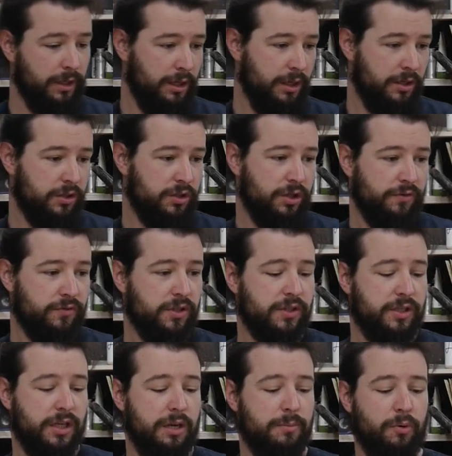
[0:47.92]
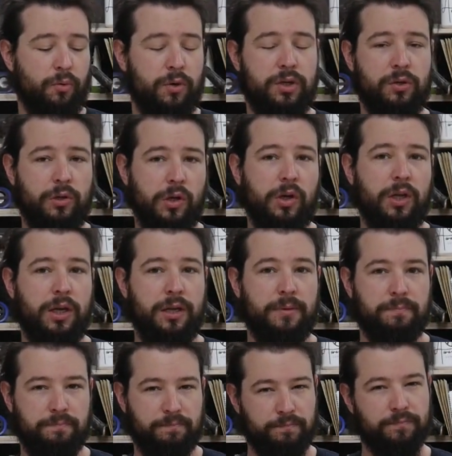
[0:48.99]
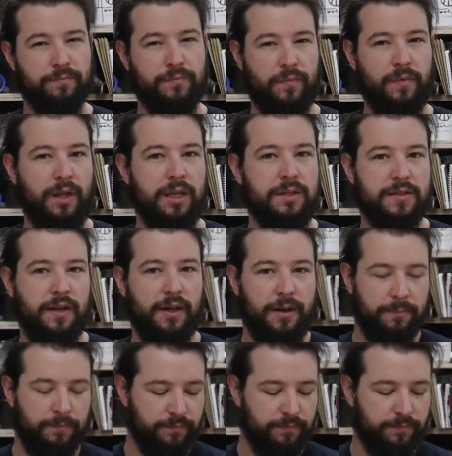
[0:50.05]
It's tough to see, but when you look at it, it's there.